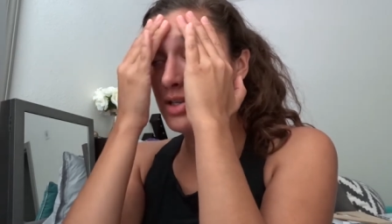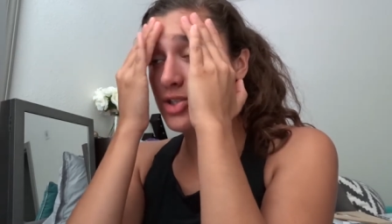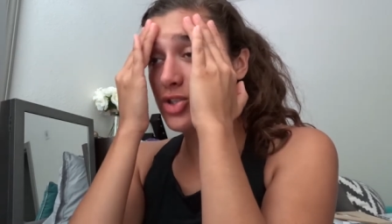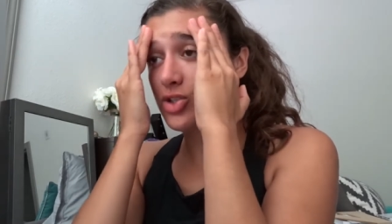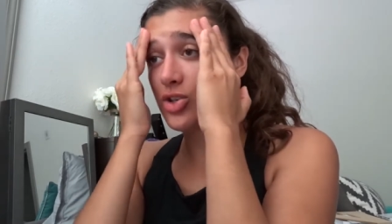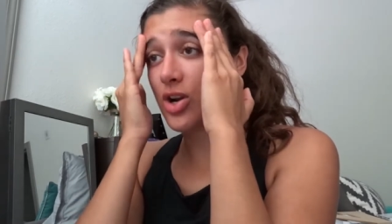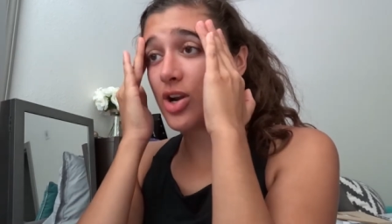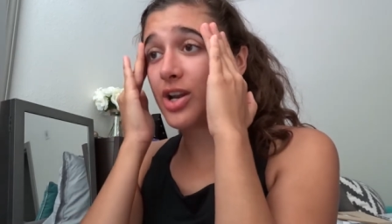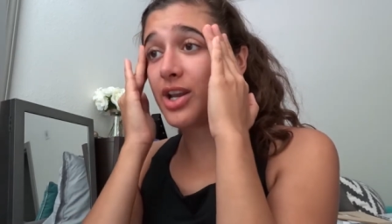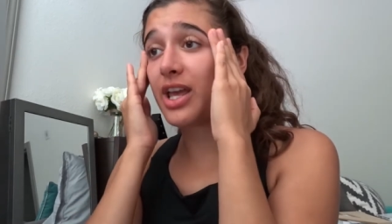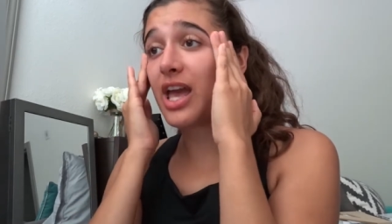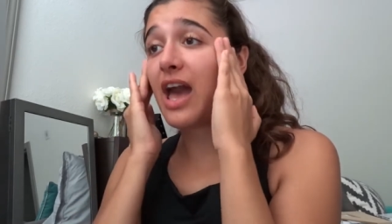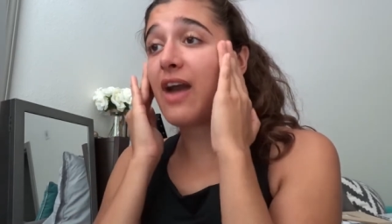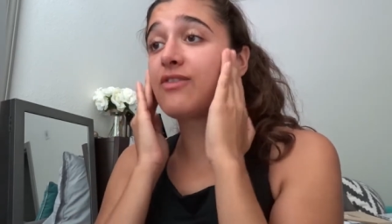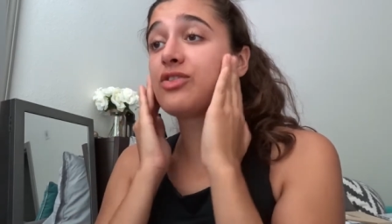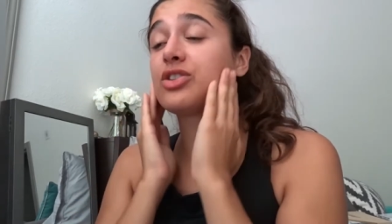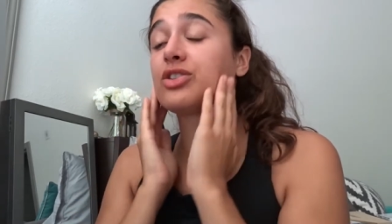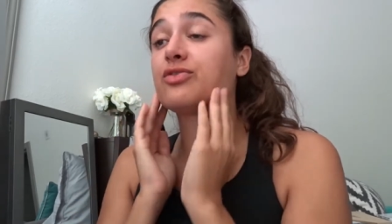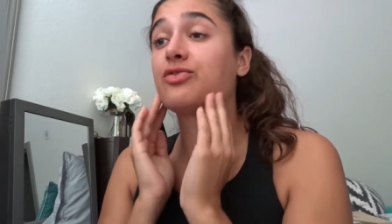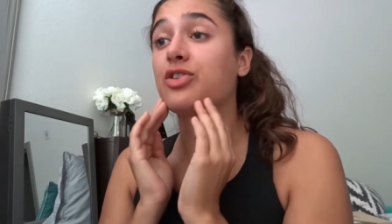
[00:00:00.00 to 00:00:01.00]
starting
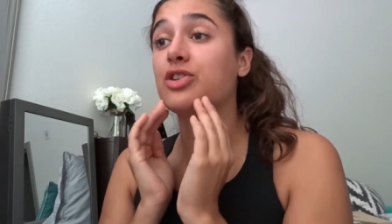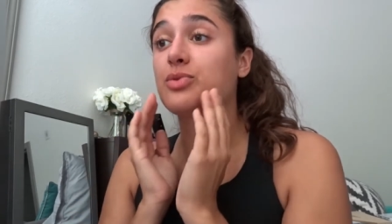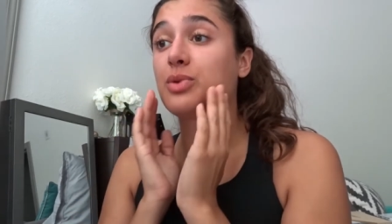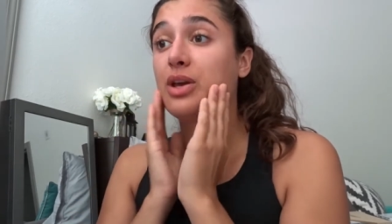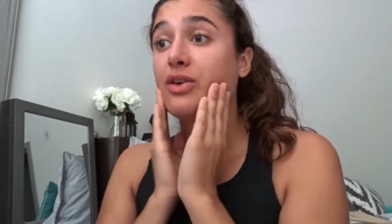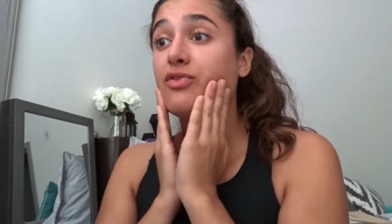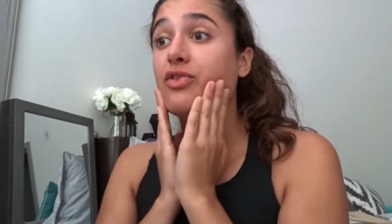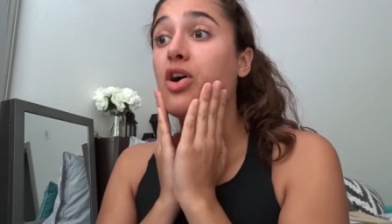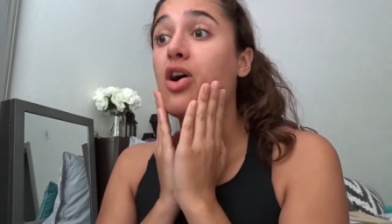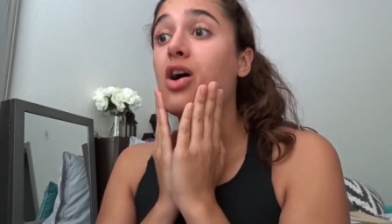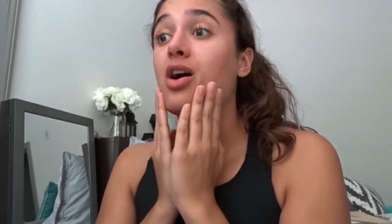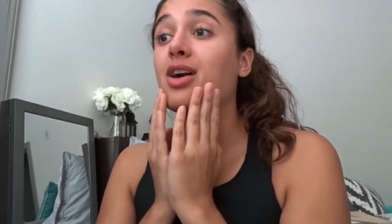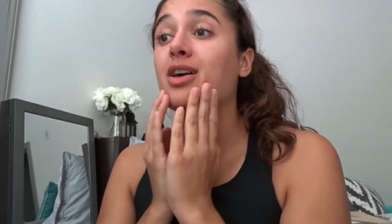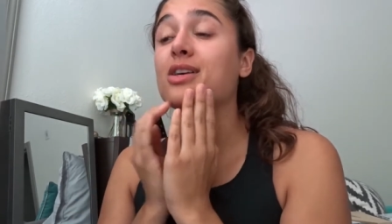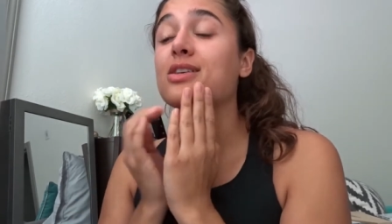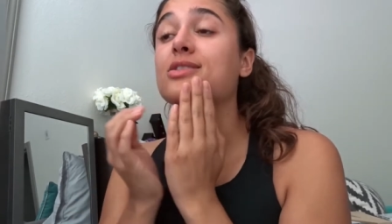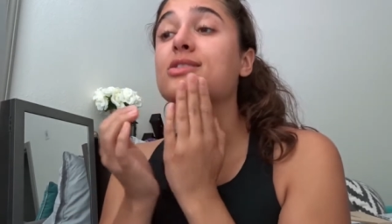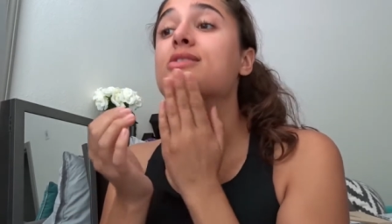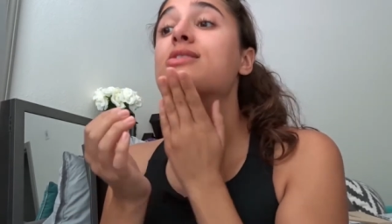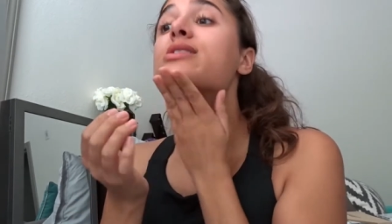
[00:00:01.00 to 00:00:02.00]
after the first week of
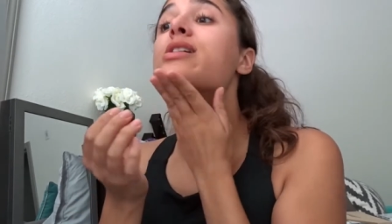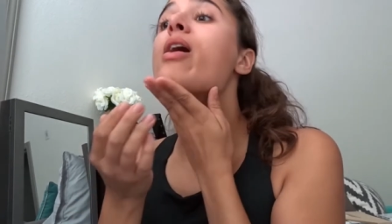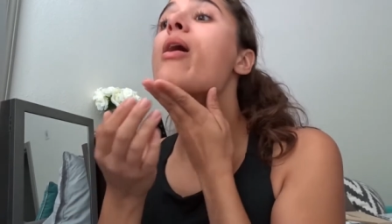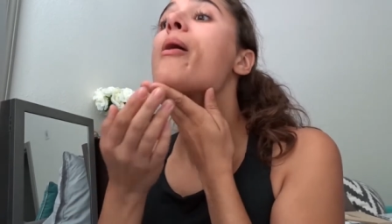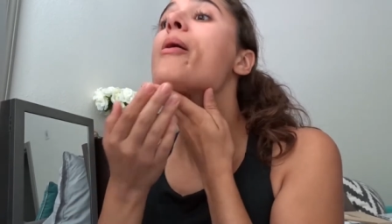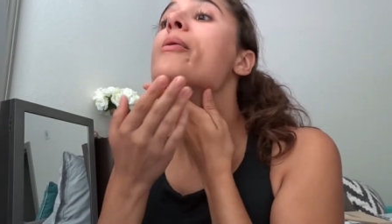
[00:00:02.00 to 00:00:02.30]
August.